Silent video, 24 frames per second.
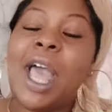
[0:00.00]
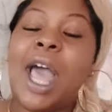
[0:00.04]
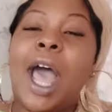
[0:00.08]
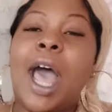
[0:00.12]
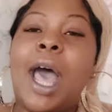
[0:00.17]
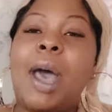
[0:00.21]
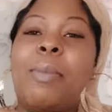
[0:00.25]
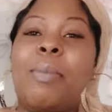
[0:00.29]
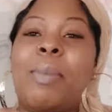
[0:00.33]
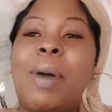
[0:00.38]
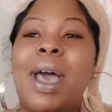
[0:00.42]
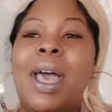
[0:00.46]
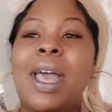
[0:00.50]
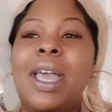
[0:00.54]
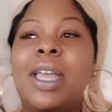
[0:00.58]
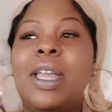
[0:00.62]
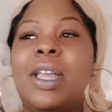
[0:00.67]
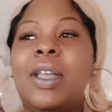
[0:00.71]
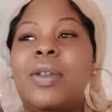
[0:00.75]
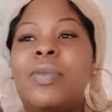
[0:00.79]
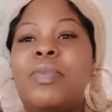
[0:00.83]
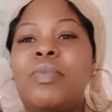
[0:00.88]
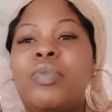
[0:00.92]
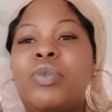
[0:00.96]
I
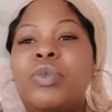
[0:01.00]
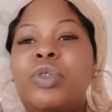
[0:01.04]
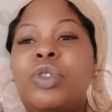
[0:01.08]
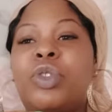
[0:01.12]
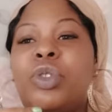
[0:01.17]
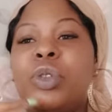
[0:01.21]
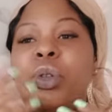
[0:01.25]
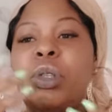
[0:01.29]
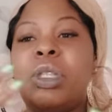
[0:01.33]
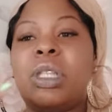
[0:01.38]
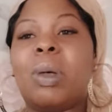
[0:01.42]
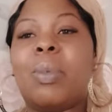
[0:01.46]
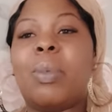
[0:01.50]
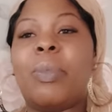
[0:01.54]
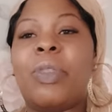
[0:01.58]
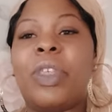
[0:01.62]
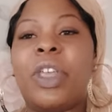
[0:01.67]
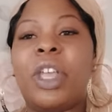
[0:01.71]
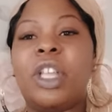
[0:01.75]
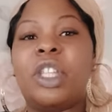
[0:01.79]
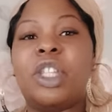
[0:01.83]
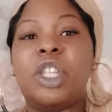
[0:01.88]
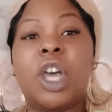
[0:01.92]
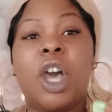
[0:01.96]
might do
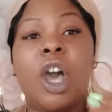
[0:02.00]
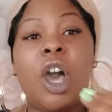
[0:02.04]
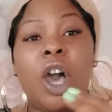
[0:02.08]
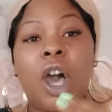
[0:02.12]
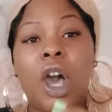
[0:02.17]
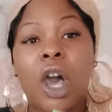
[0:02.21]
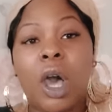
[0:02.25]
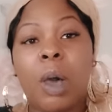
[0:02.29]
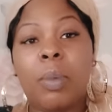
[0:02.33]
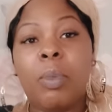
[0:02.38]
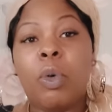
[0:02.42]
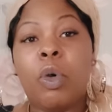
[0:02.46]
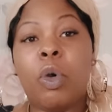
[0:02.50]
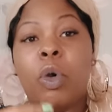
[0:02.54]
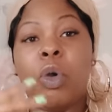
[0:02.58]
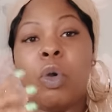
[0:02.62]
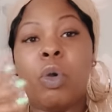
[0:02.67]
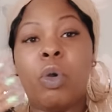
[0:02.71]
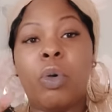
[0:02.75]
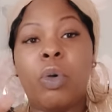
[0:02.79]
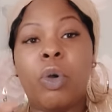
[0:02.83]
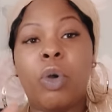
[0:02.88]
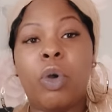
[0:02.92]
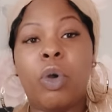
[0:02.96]
something to harm,
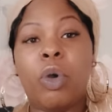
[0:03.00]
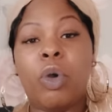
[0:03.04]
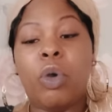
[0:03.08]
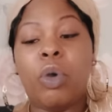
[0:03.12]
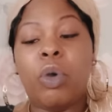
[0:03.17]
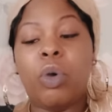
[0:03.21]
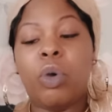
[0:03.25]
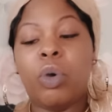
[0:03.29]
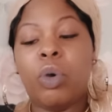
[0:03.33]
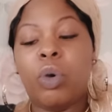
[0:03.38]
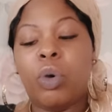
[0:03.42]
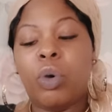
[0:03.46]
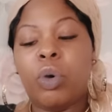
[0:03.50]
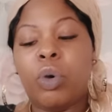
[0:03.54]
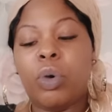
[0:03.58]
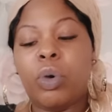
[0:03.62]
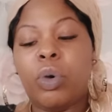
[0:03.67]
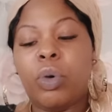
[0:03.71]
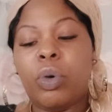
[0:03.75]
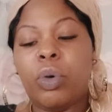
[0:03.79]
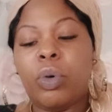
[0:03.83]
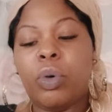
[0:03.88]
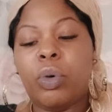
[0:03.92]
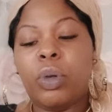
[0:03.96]

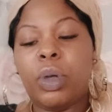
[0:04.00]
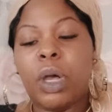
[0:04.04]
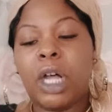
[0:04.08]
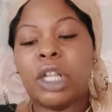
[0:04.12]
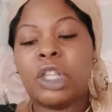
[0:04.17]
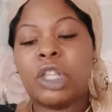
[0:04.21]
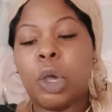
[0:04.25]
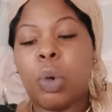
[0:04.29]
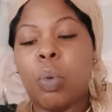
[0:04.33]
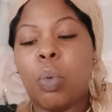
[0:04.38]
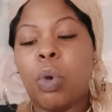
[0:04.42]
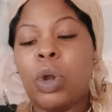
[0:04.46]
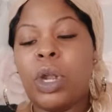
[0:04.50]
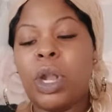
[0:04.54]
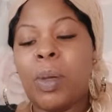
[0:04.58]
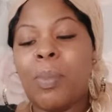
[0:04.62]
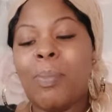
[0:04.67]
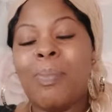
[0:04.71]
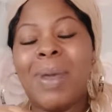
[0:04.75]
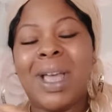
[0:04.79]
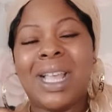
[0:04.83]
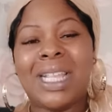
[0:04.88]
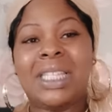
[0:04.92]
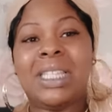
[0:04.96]
or I don't want to
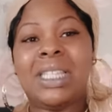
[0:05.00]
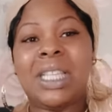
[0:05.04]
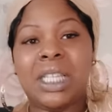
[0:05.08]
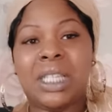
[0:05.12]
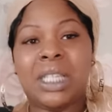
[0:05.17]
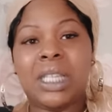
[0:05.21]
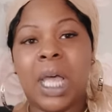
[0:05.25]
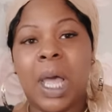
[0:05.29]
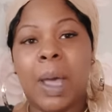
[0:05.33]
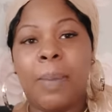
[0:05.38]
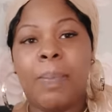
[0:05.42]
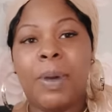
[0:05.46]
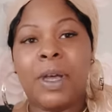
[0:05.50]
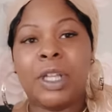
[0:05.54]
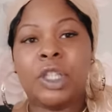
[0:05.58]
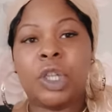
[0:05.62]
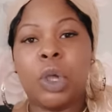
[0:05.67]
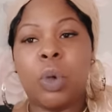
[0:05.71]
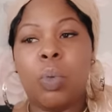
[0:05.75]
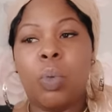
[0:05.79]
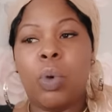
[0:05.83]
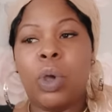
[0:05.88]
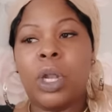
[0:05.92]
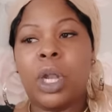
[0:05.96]
mess this up. I
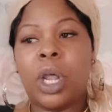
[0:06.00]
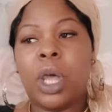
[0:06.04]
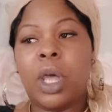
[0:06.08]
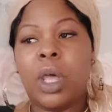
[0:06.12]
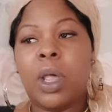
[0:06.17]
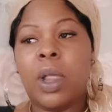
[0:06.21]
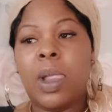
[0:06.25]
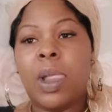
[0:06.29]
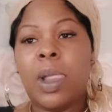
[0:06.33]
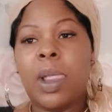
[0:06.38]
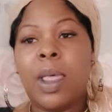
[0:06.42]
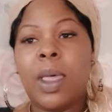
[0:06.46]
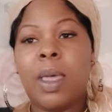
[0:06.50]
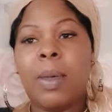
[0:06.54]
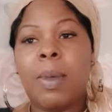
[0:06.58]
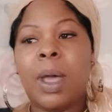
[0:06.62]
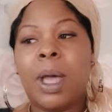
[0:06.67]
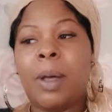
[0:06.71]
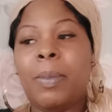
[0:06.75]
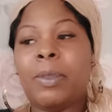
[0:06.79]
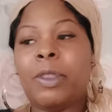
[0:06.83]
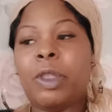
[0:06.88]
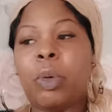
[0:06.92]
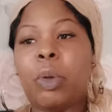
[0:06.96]
don't want to
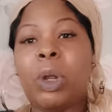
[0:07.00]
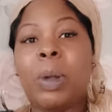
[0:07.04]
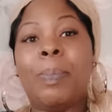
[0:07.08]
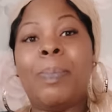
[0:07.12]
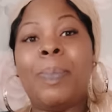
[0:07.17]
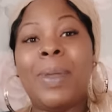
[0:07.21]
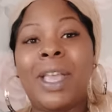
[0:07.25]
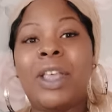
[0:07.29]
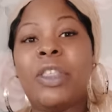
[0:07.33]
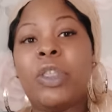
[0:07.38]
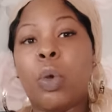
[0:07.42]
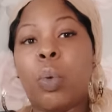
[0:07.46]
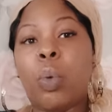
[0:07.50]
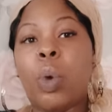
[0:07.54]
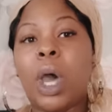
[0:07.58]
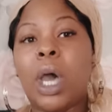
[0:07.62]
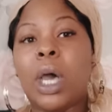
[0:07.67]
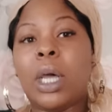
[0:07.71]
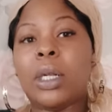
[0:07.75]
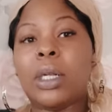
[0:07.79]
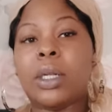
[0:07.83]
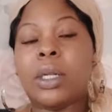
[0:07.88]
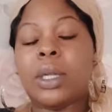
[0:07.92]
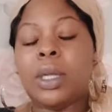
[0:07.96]
be the
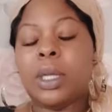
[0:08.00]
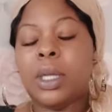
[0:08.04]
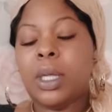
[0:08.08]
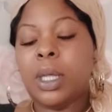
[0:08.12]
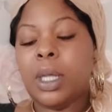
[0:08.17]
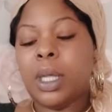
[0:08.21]
one.